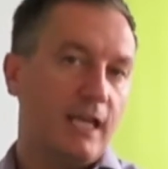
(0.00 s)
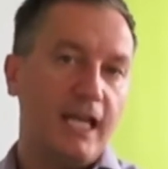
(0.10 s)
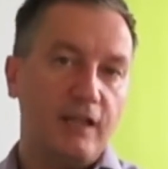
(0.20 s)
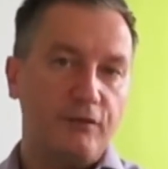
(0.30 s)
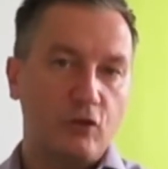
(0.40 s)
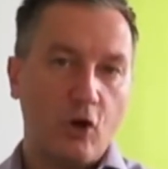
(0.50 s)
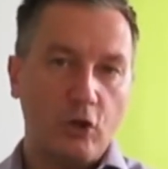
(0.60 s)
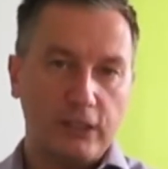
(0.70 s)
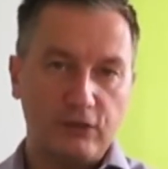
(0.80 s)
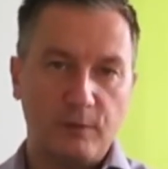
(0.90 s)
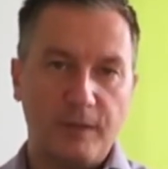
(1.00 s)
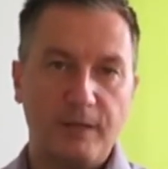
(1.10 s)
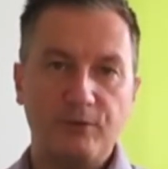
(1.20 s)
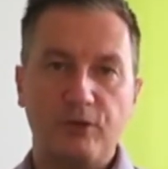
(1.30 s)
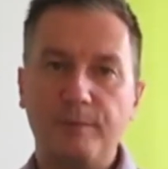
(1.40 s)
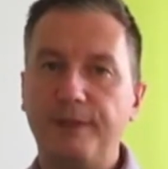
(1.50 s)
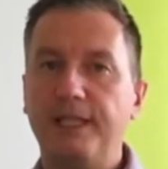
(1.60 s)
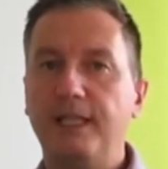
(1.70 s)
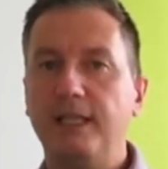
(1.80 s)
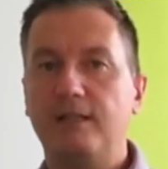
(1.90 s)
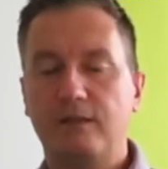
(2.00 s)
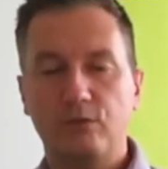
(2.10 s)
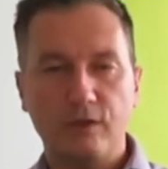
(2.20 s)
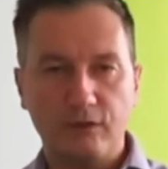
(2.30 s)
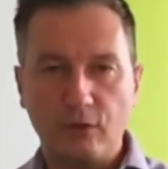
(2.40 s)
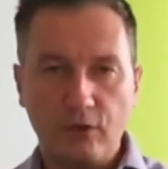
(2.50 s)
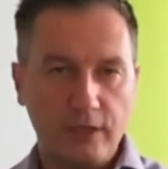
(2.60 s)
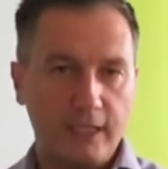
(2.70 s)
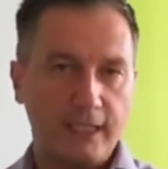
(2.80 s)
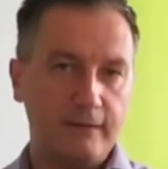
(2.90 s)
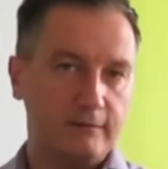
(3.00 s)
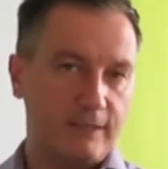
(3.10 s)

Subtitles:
any of your colleagues who are perhaps on a break, going to the toilet,